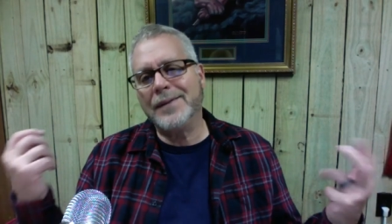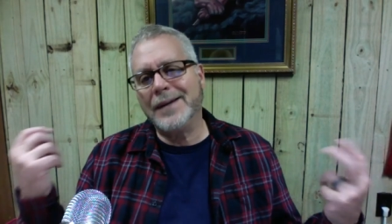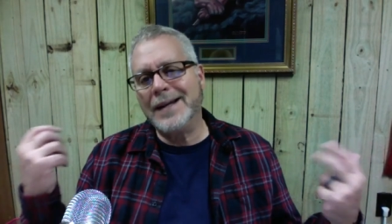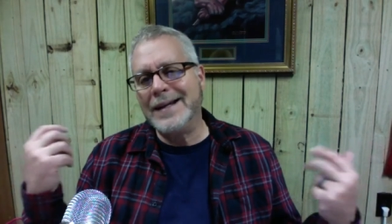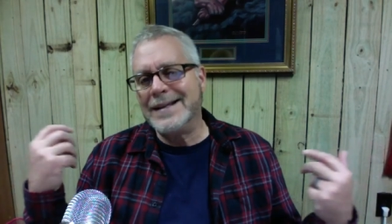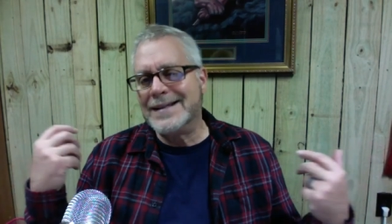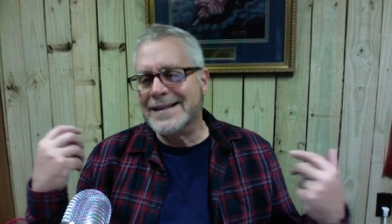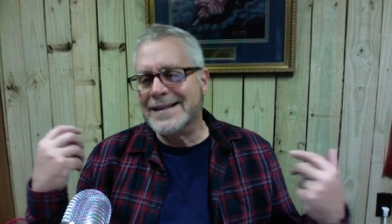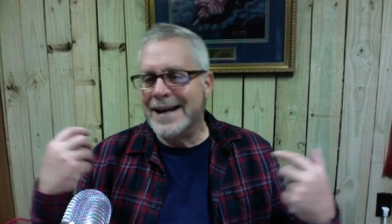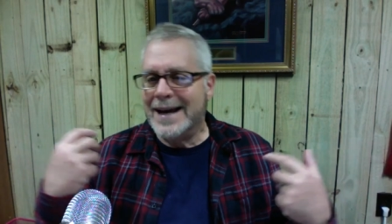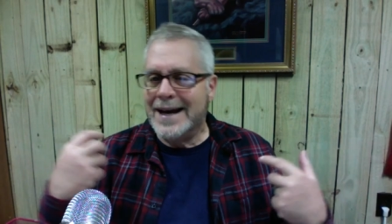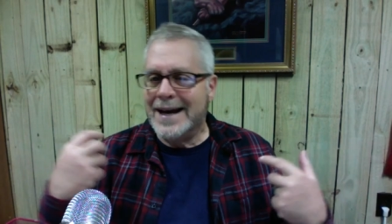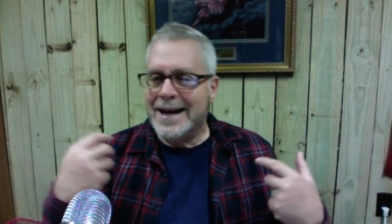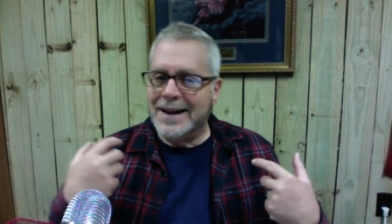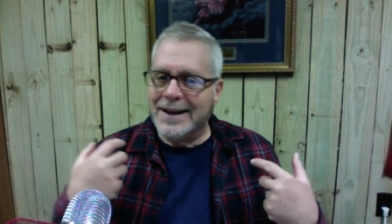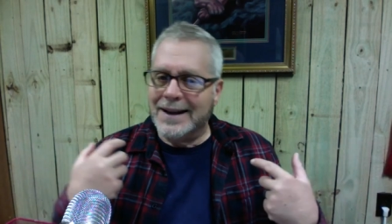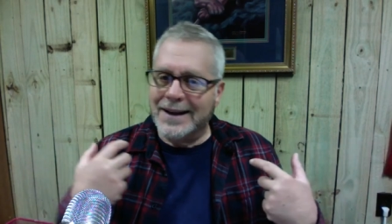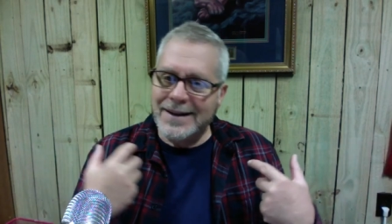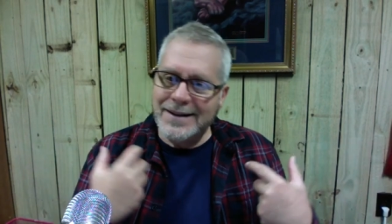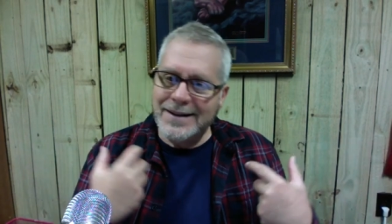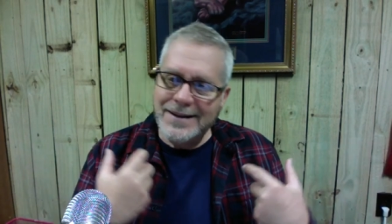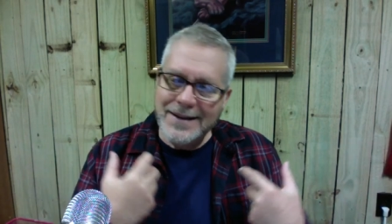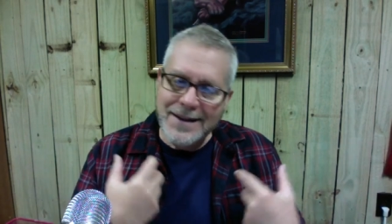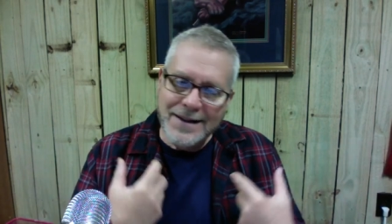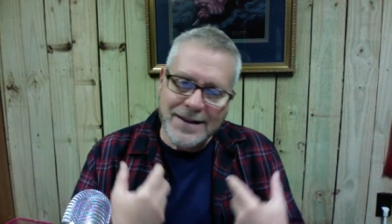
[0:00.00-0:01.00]
Let's
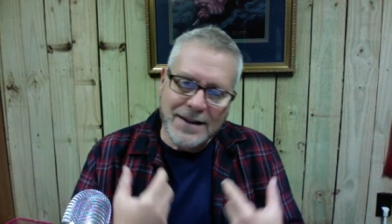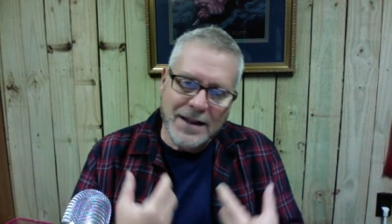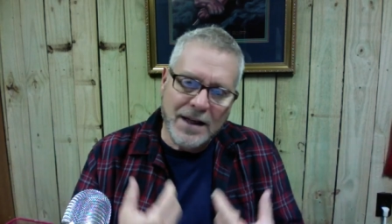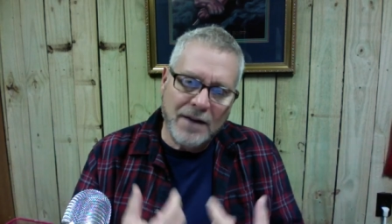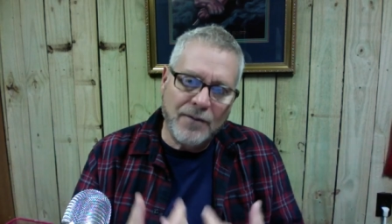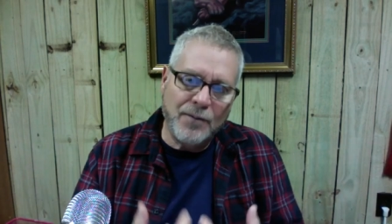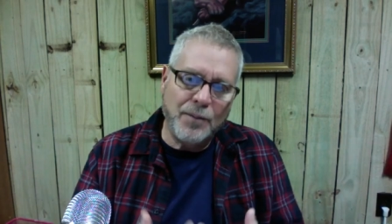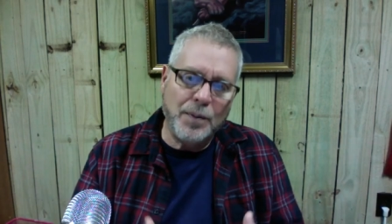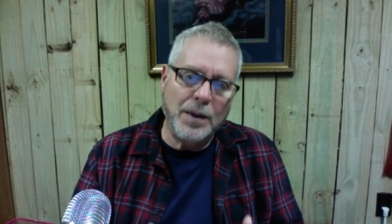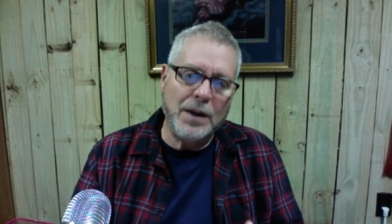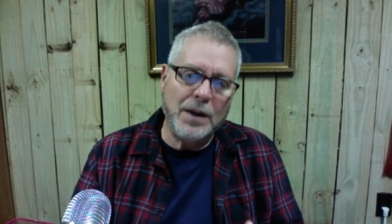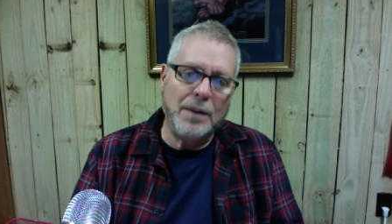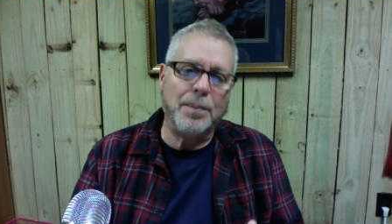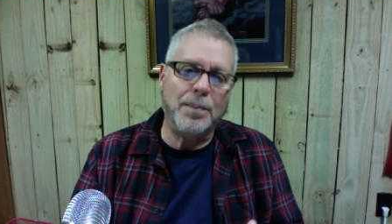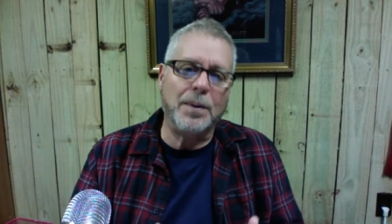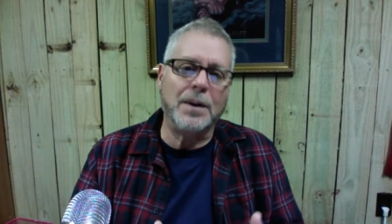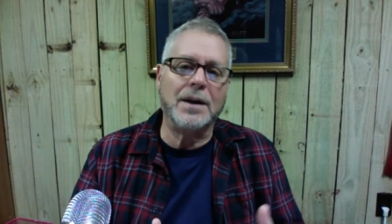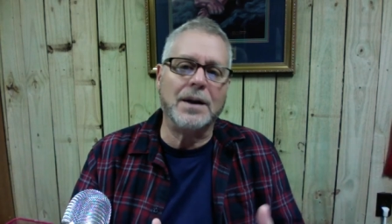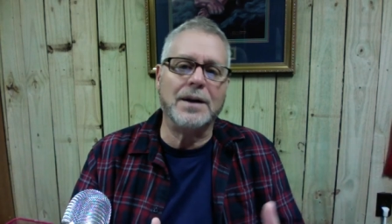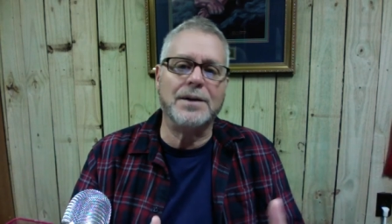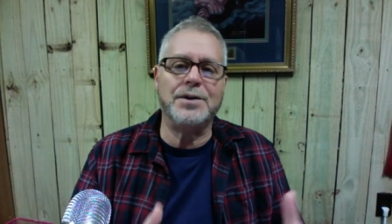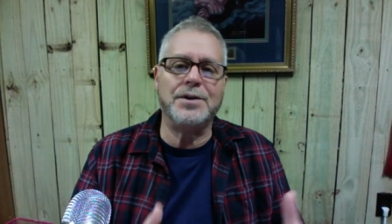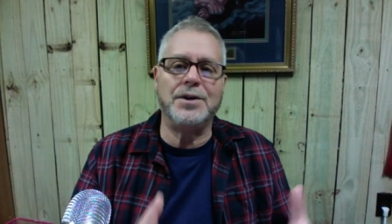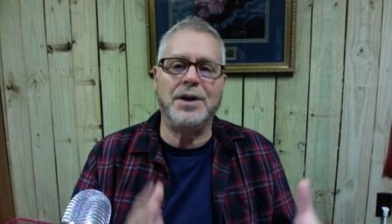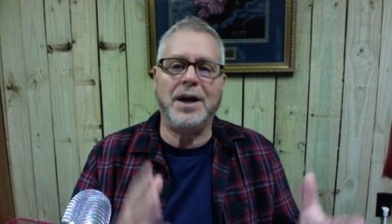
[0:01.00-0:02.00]
just give people
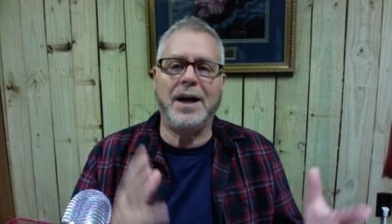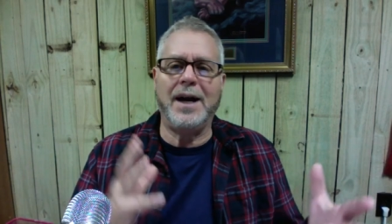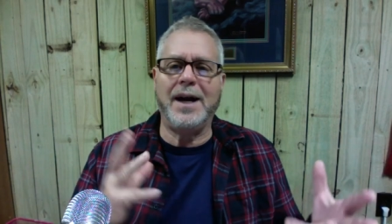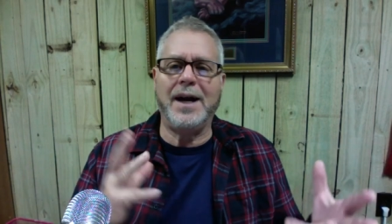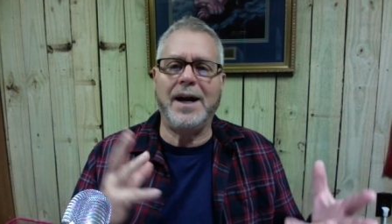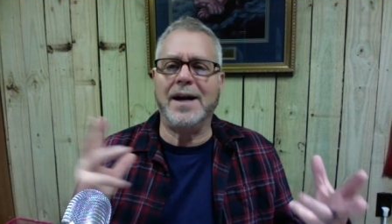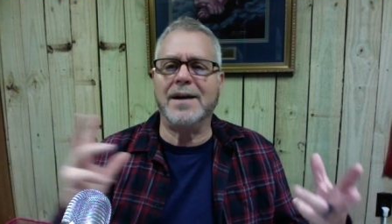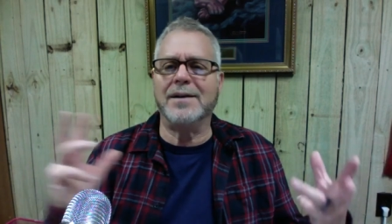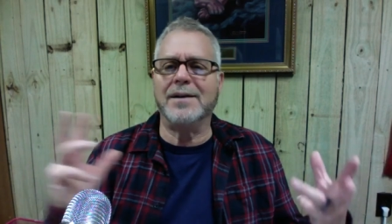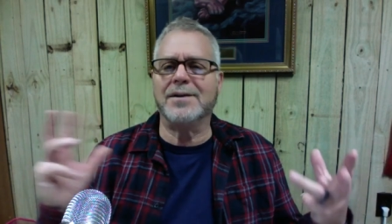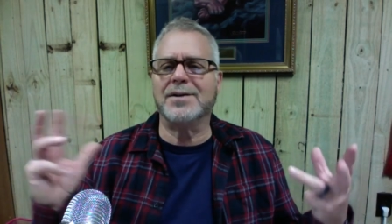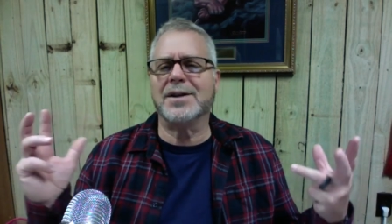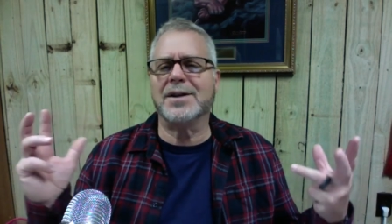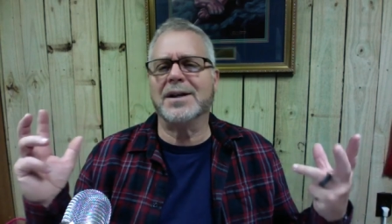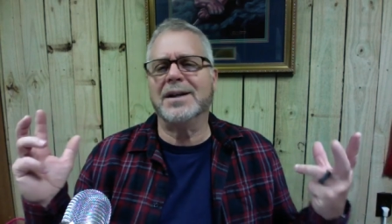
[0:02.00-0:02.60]
a chance,